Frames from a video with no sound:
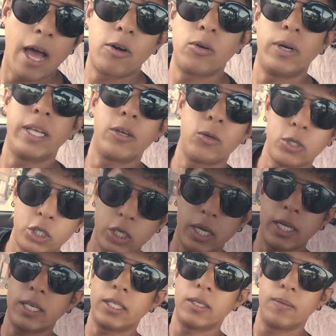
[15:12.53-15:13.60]
how to
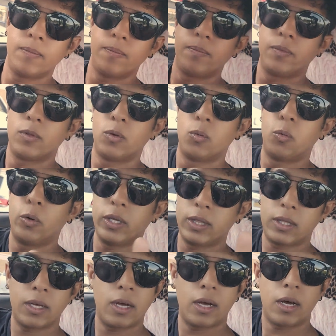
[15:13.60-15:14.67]
negotiate
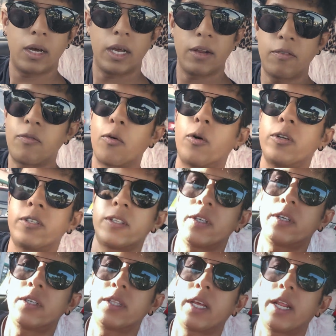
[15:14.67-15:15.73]
with the
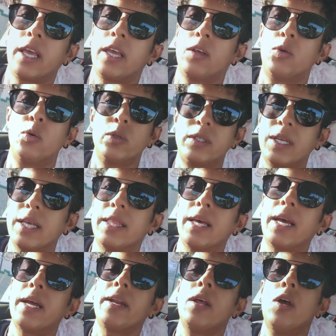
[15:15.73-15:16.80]
enforcer that, hey, who said
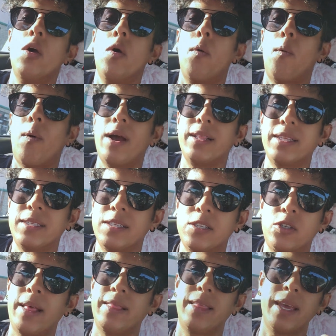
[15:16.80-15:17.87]
that? Why this
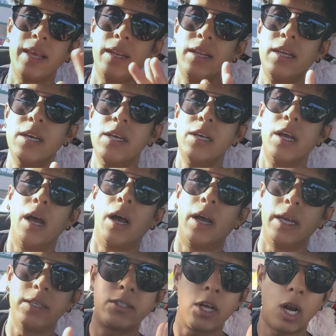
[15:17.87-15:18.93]
is? And then
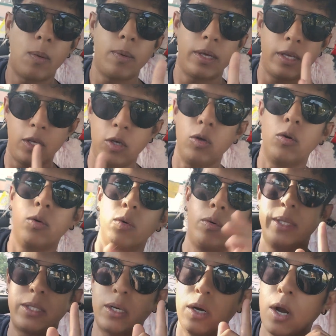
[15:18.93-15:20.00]
it's going to be you,
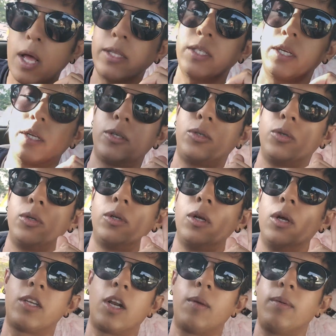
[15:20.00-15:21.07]
Mr. Logical
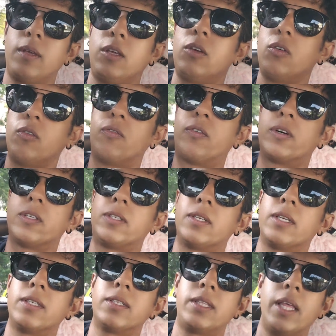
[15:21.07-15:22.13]
Dude. It's going to be you
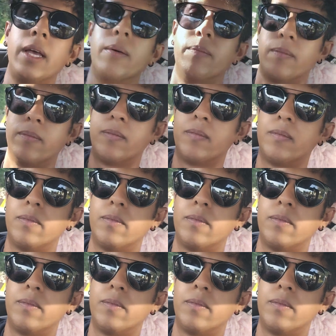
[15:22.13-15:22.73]
versus them.